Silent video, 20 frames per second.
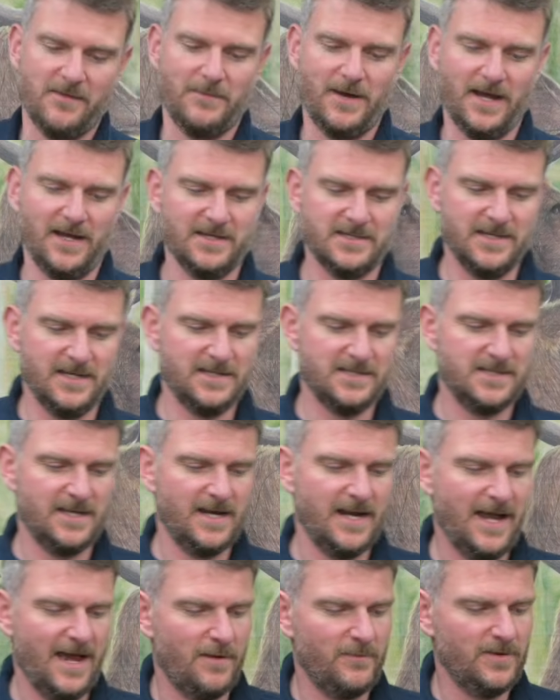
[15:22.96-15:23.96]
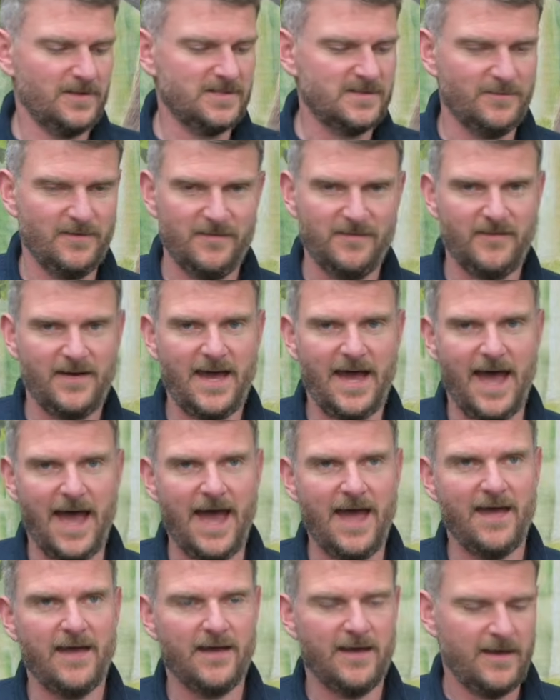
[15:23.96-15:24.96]
the magazines in and out. But to be
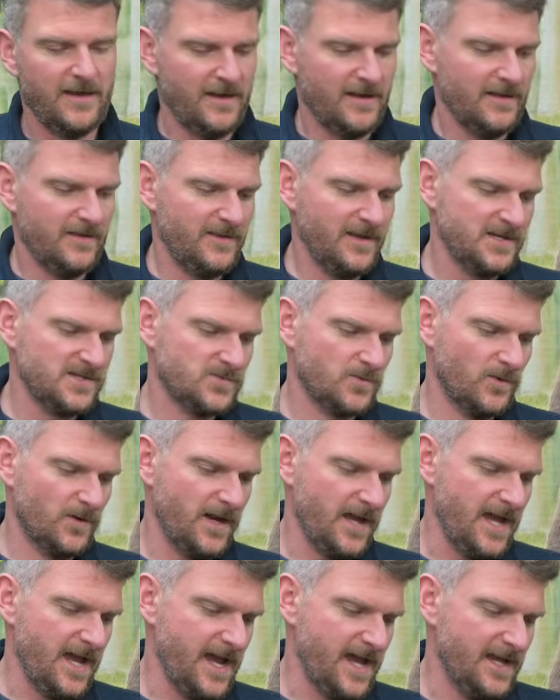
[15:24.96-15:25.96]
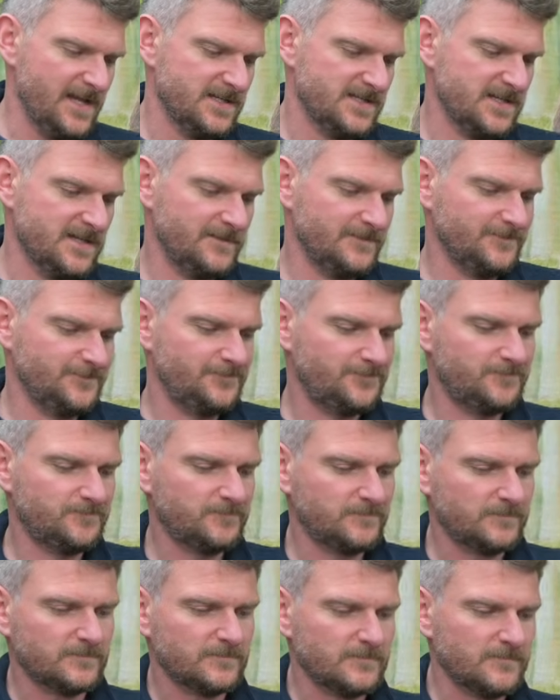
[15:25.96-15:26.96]
fair, this one is,
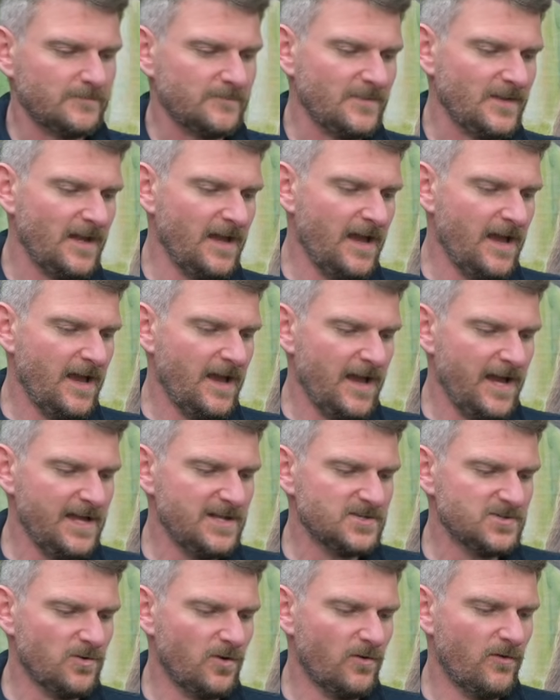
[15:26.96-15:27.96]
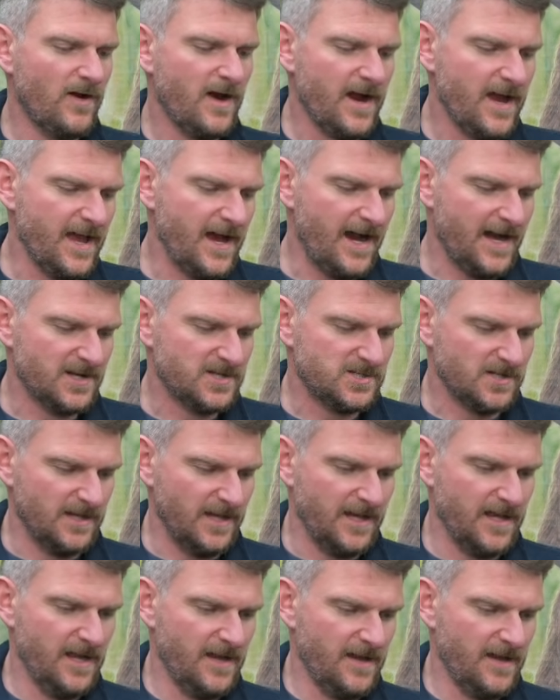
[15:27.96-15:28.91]
it's all right actually.